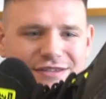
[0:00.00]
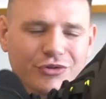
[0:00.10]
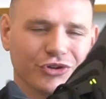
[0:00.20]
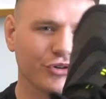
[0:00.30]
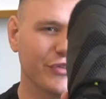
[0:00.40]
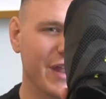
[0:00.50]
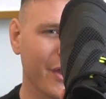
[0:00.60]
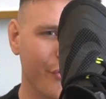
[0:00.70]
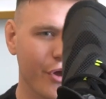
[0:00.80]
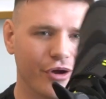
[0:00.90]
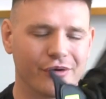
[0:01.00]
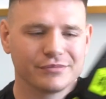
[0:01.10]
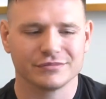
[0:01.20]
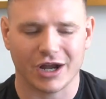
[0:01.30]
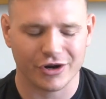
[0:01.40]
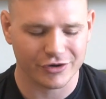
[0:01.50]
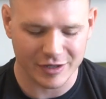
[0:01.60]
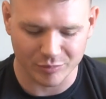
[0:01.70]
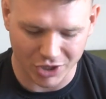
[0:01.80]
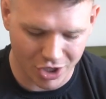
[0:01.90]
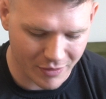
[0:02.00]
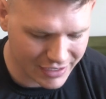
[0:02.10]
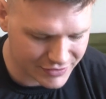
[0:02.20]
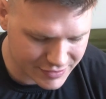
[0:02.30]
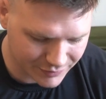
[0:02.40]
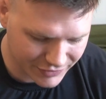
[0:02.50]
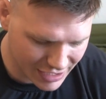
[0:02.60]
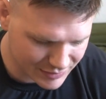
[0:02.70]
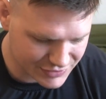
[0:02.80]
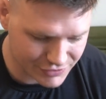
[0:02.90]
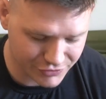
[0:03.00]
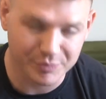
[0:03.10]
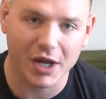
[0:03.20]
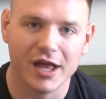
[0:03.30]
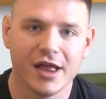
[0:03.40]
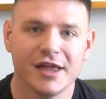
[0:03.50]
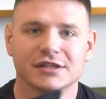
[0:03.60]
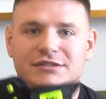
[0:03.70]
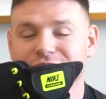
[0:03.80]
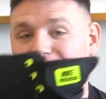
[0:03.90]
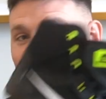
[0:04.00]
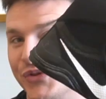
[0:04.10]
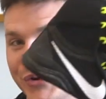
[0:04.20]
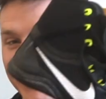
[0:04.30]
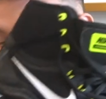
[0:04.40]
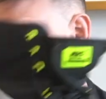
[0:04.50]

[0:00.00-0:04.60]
They're a little narrow. I heard they blow out sometimes too, but I heard they were getting